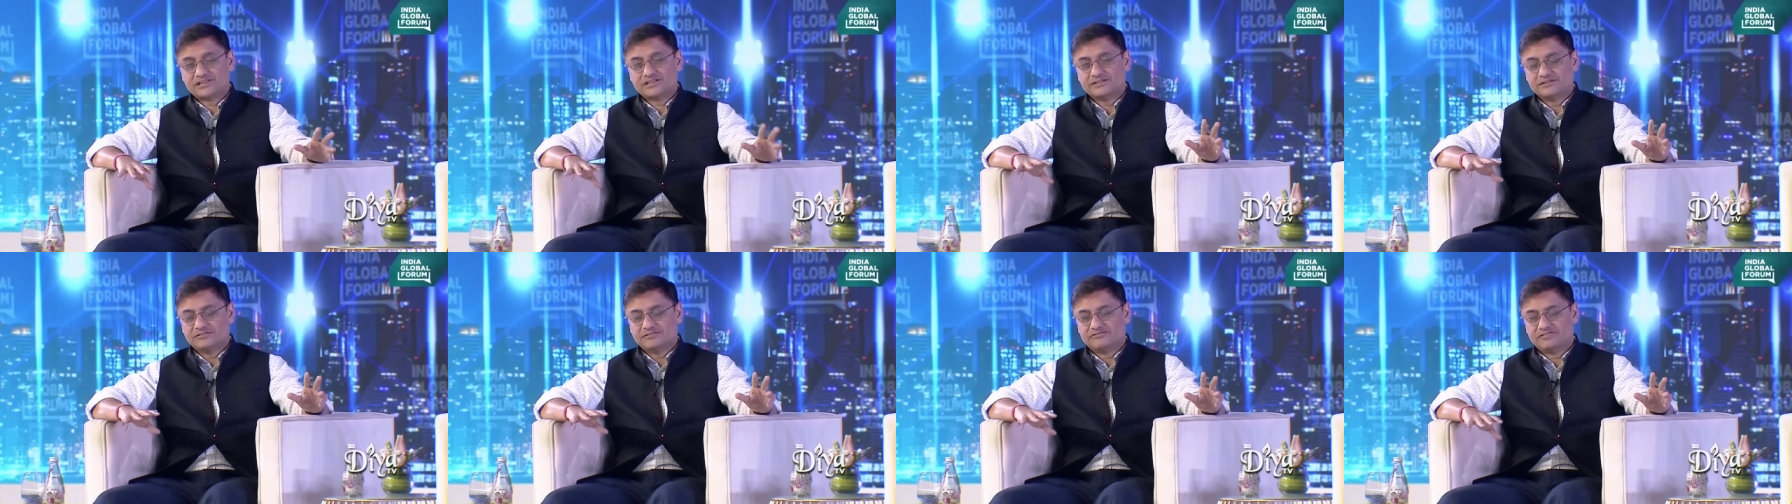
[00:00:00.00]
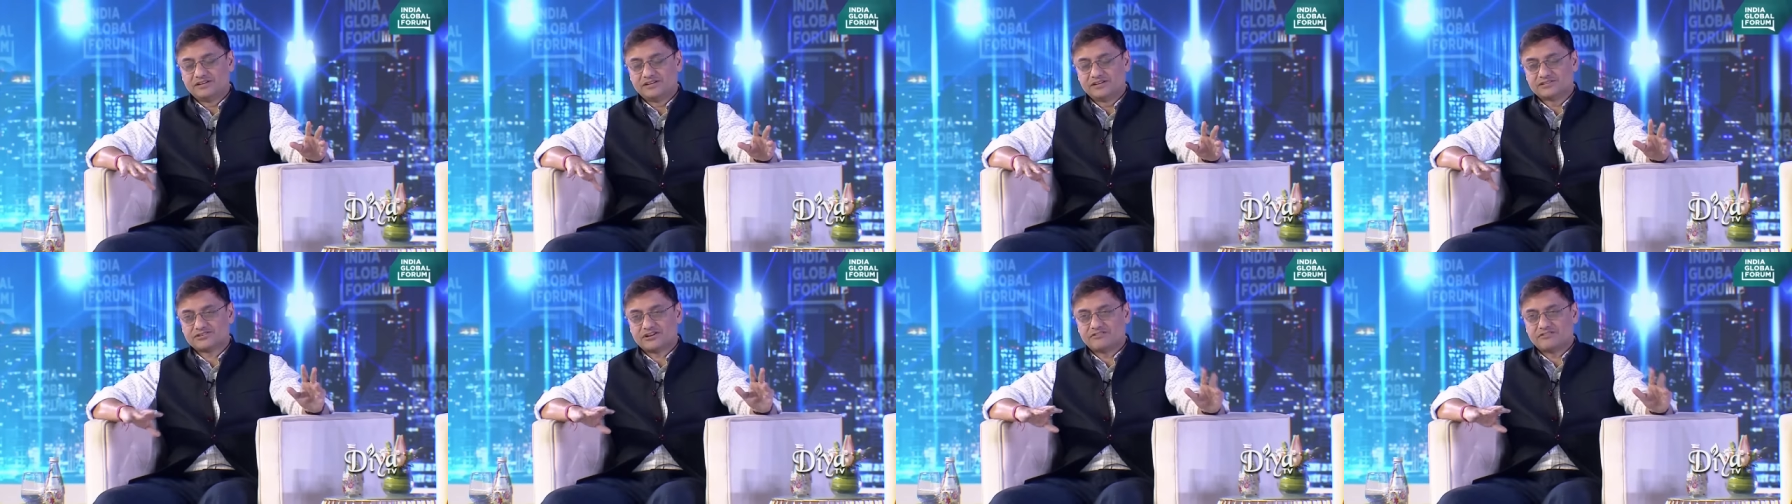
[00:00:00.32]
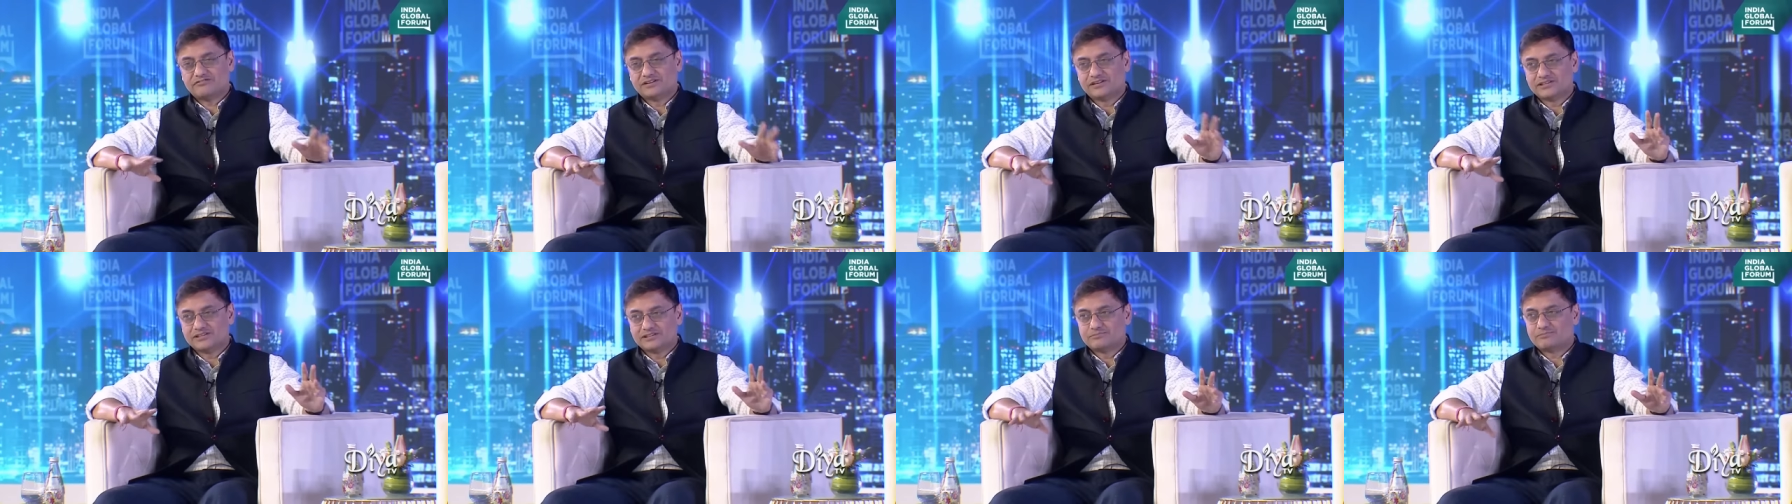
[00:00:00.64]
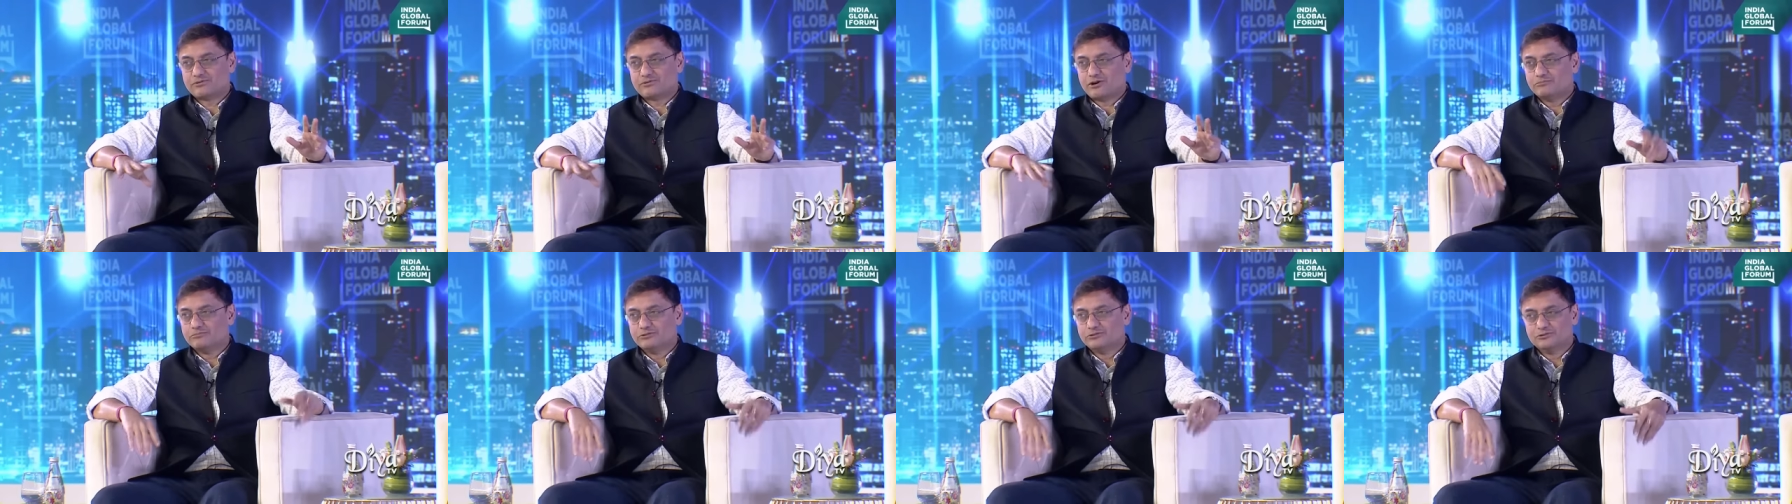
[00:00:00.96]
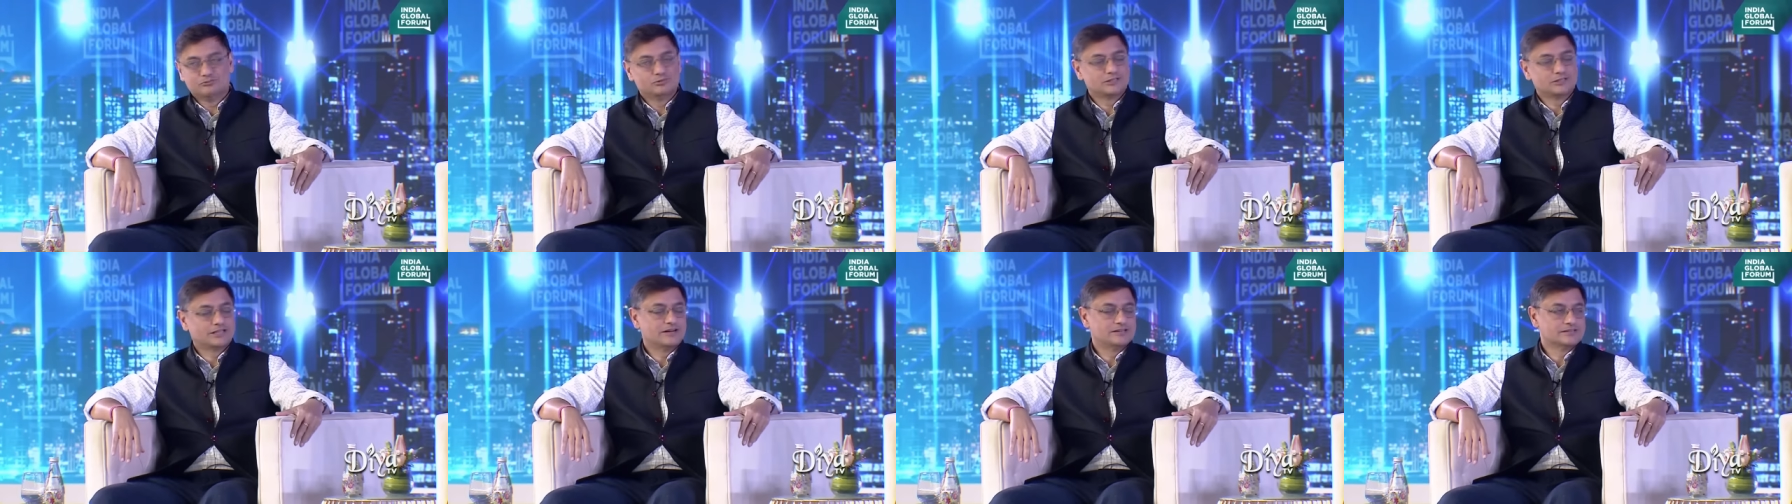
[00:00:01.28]
philosophical
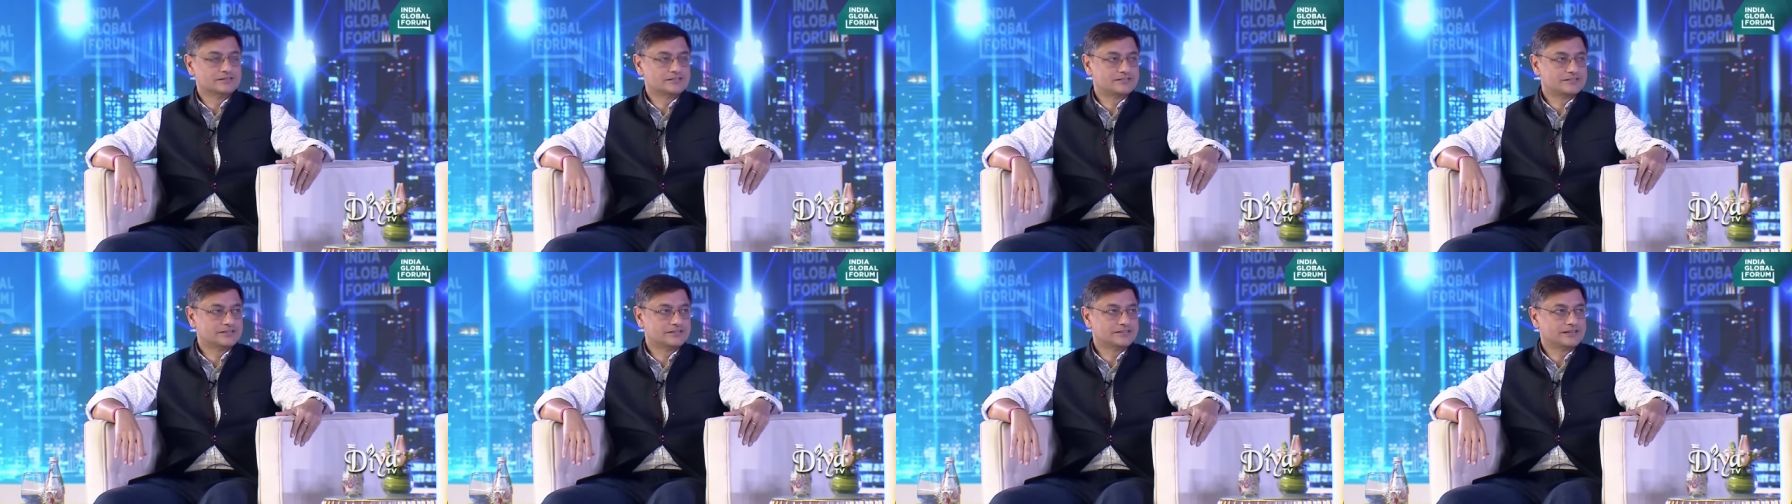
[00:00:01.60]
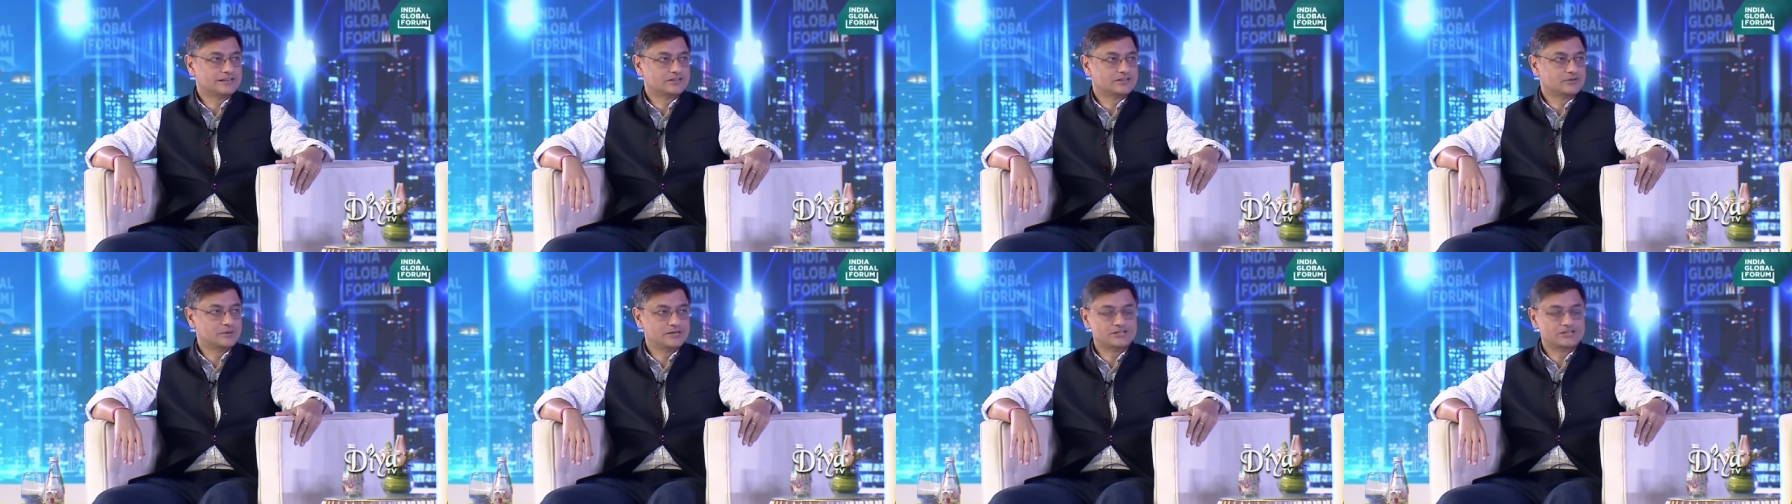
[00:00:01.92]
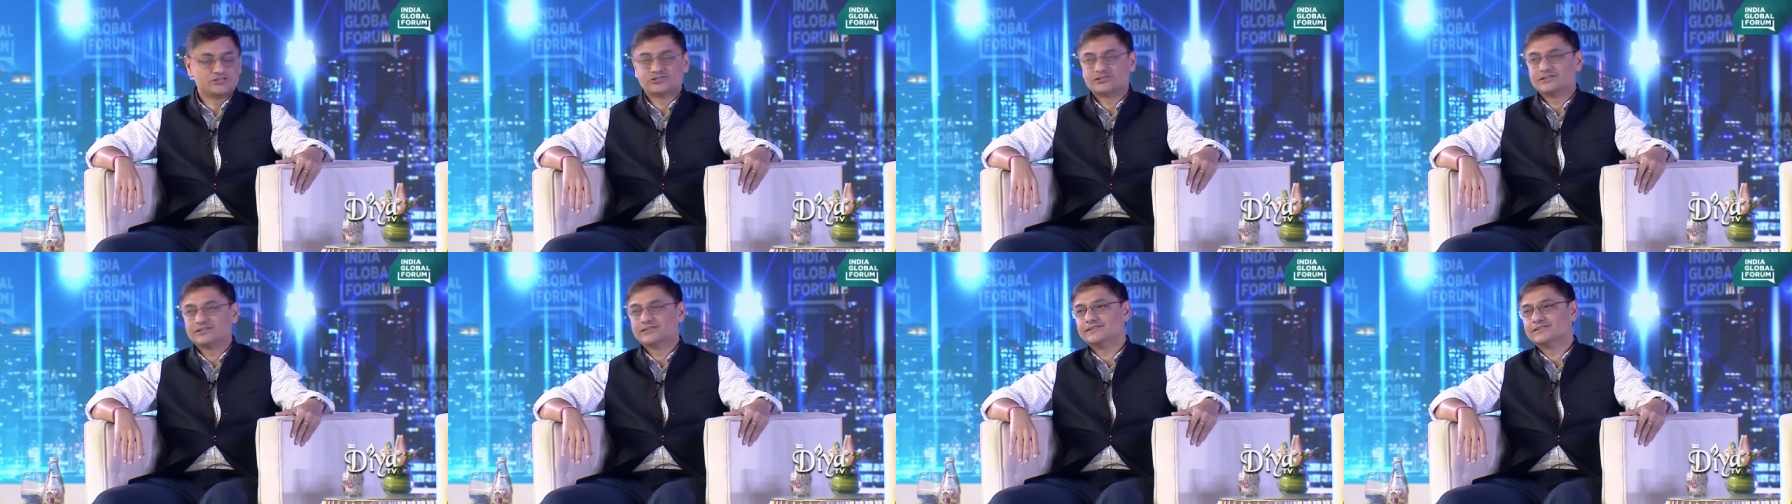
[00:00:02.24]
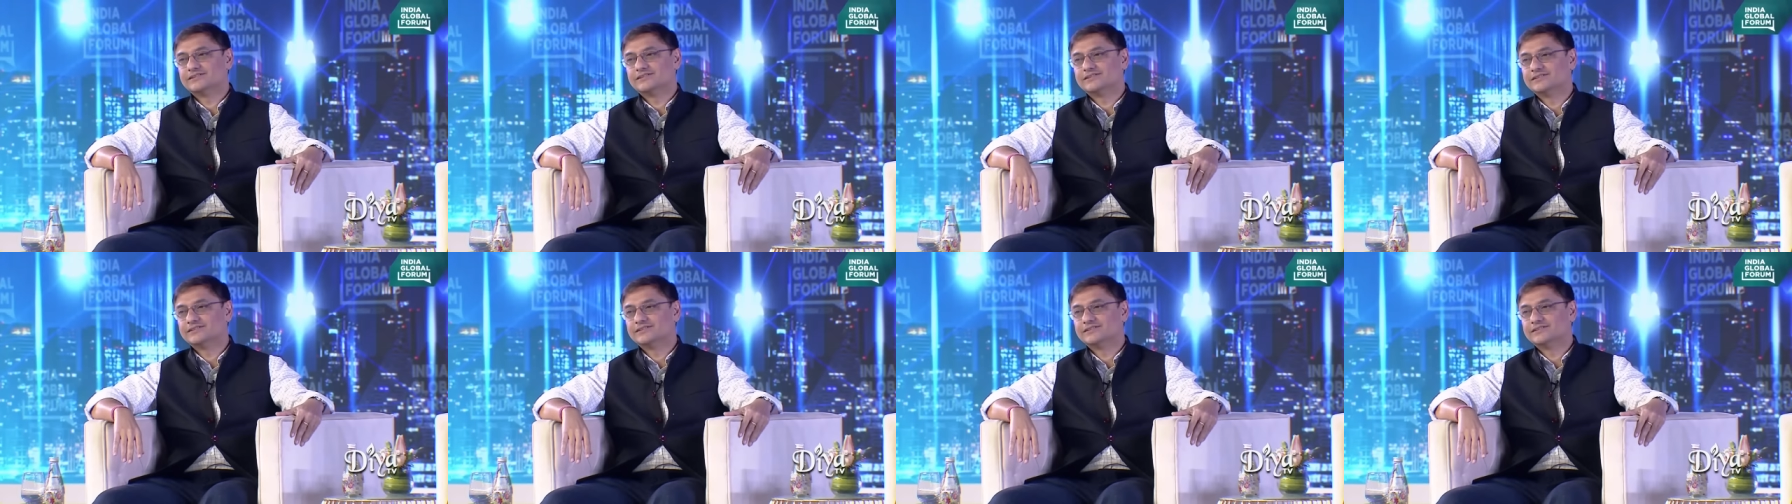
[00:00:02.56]
problem with answering that question.